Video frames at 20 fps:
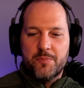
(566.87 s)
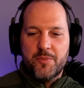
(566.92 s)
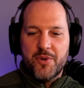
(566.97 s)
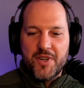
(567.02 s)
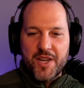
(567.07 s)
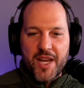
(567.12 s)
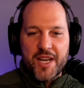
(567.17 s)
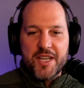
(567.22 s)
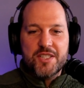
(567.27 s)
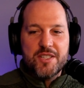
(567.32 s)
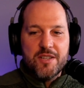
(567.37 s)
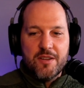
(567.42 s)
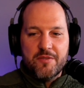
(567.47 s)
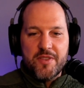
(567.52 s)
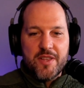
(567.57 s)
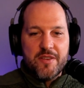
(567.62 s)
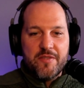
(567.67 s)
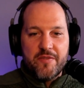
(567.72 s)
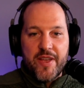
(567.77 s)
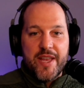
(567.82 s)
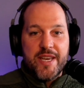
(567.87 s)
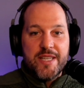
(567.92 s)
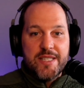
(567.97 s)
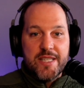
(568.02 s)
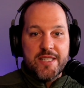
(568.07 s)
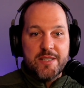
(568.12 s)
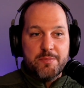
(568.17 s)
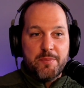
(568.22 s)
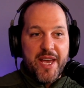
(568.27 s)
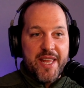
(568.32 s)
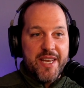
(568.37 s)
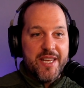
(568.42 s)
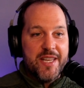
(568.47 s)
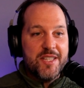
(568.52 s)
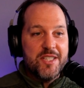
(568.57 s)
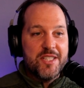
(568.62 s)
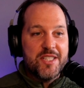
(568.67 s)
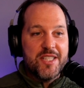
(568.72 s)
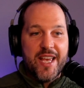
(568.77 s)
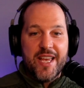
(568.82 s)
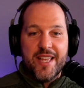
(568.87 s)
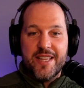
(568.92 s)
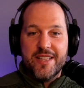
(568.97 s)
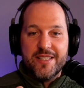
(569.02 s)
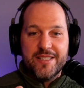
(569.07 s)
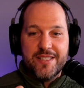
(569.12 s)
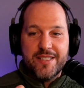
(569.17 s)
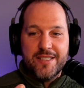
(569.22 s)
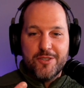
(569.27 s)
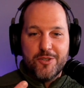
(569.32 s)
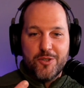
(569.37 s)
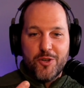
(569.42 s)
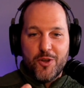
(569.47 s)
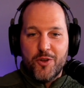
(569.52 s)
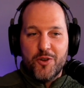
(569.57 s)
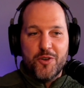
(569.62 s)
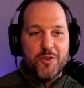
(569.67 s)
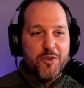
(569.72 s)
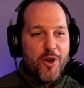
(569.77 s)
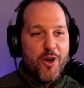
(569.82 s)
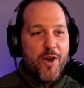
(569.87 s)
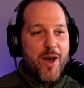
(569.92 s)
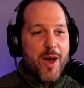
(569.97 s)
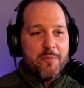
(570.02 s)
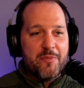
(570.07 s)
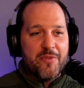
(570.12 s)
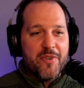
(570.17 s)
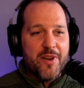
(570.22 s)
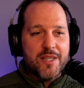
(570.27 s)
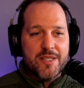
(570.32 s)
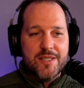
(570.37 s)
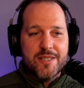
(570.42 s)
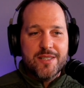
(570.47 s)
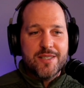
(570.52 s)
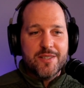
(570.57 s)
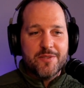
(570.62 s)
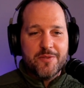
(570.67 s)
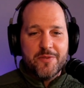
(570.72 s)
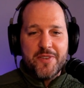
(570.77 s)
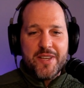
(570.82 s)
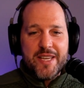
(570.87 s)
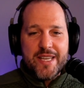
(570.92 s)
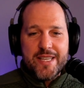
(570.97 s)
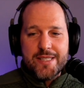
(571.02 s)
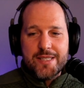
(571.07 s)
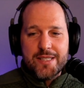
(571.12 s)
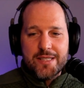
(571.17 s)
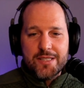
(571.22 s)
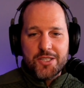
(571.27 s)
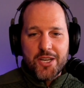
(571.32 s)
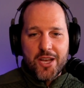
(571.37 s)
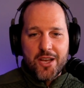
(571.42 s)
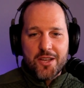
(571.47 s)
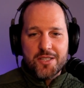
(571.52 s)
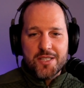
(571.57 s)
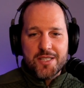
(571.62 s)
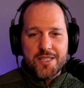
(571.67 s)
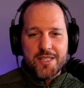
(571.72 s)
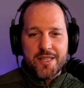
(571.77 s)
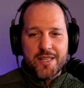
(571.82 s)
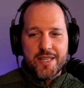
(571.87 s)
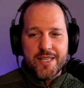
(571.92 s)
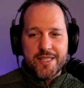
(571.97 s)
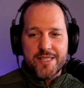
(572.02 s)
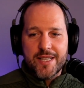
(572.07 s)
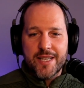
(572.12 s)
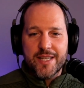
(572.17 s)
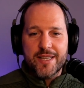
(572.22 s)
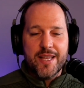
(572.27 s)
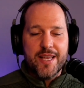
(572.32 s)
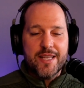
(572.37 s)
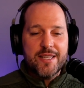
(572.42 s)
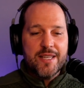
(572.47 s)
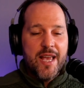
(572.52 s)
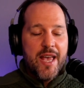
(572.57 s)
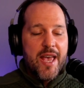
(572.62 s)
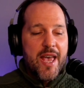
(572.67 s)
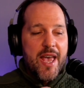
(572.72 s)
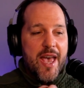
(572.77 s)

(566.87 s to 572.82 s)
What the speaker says: production of the event is managed, and no upfront fees and charges and things like that,